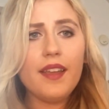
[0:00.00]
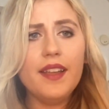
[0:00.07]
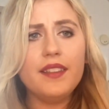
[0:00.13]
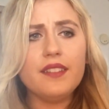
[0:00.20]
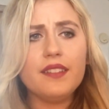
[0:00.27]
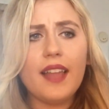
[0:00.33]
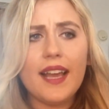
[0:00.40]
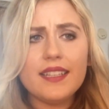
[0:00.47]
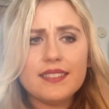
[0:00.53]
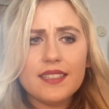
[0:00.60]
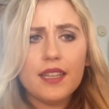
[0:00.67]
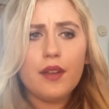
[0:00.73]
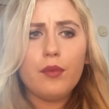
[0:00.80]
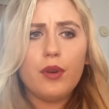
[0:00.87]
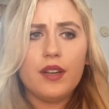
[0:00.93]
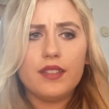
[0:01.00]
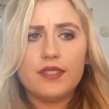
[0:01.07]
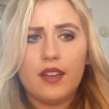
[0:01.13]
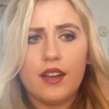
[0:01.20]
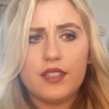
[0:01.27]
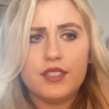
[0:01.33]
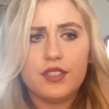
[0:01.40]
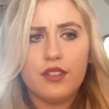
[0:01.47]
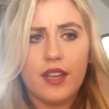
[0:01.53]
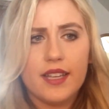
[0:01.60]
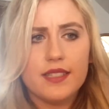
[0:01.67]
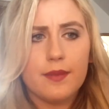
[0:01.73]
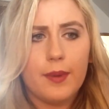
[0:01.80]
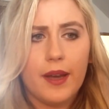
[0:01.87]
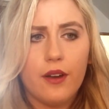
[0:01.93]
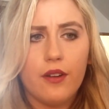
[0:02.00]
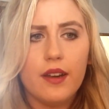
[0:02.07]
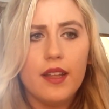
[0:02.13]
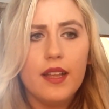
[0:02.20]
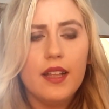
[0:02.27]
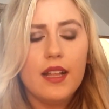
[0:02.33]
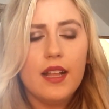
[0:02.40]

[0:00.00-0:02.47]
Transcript: And the last thing I want to talk to you guys about